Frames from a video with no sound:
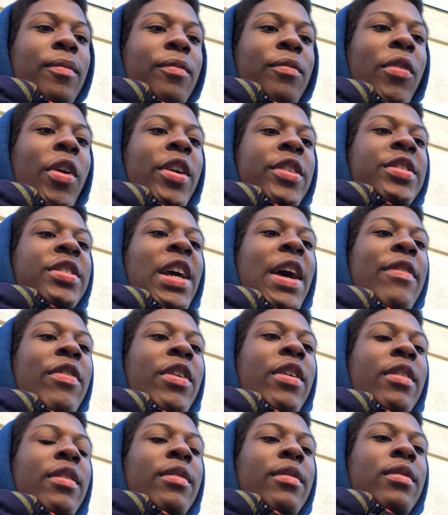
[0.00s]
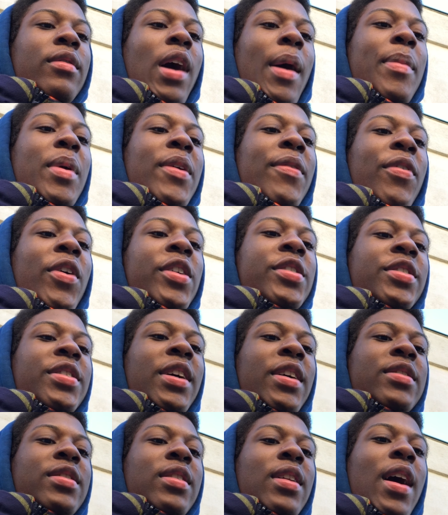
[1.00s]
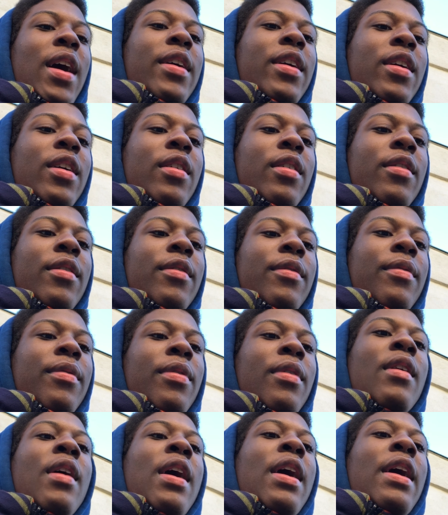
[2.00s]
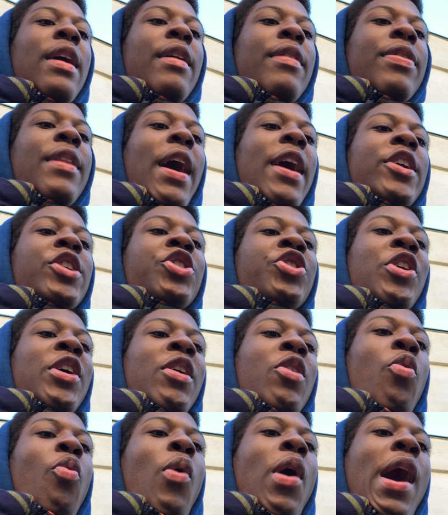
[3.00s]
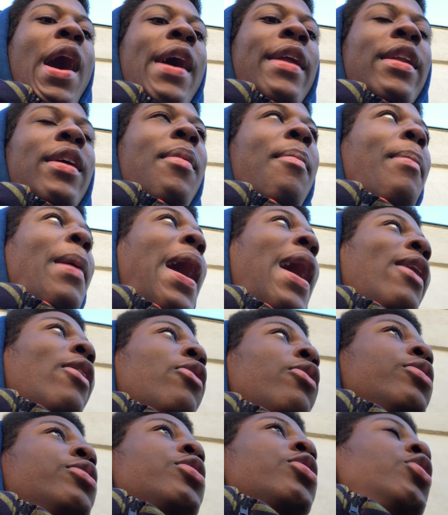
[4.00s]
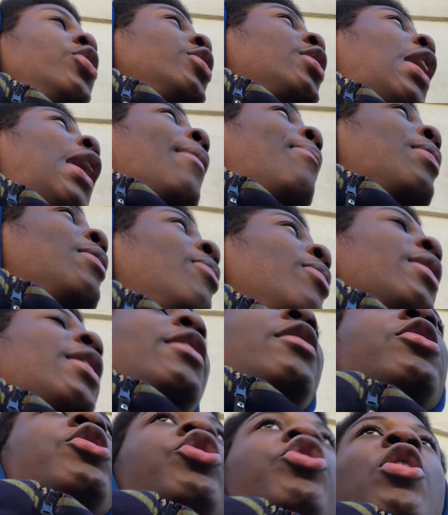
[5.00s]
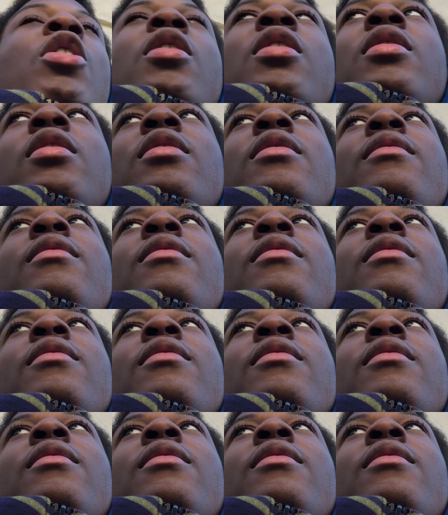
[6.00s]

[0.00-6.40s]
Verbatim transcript: Verse 7. I mean, verse 6, Salakia that drink wine in bottles. So you got people getting drunk.